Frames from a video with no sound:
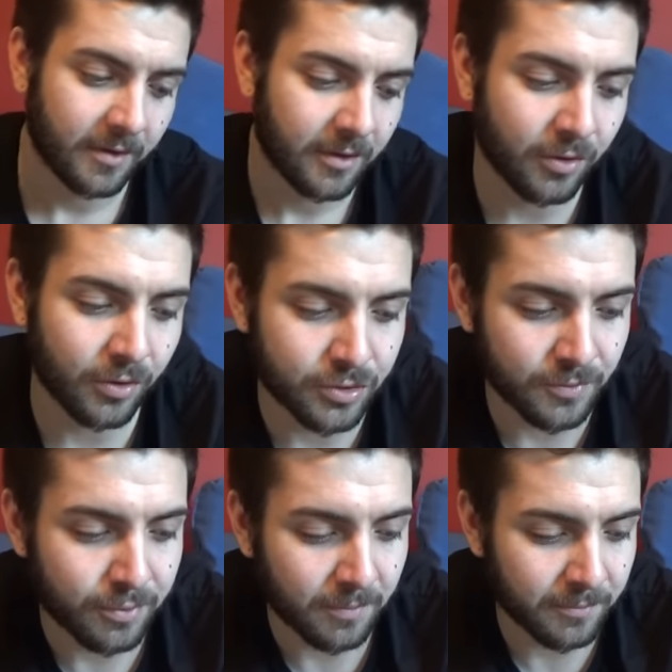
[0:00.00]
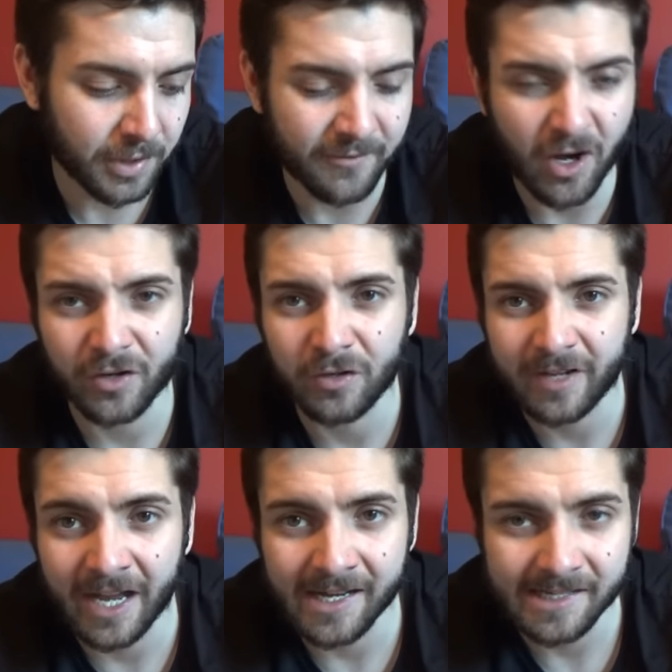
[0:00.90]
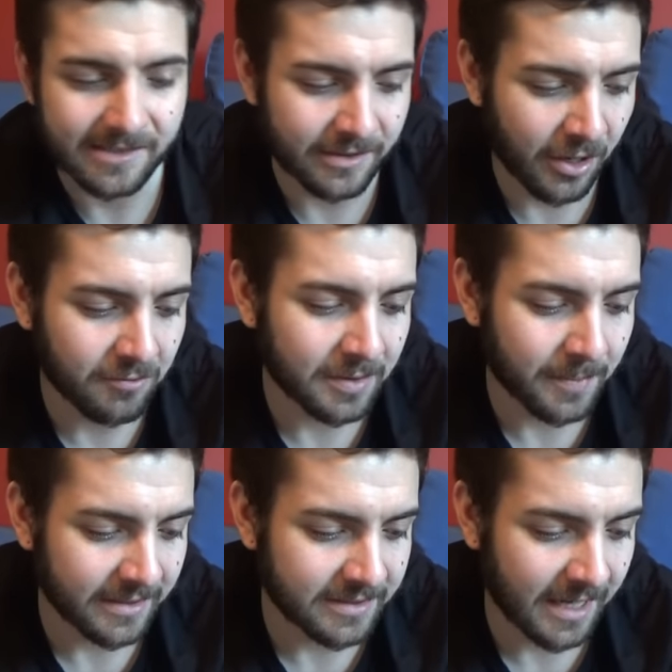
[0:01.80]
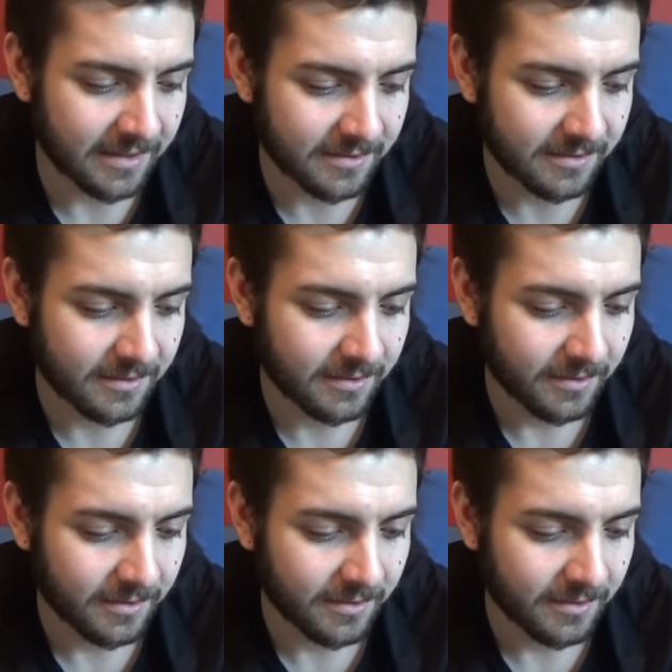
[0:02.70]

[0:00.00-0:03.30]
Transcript: cause you a problem, but you've got enough guys to hopefully pass tests.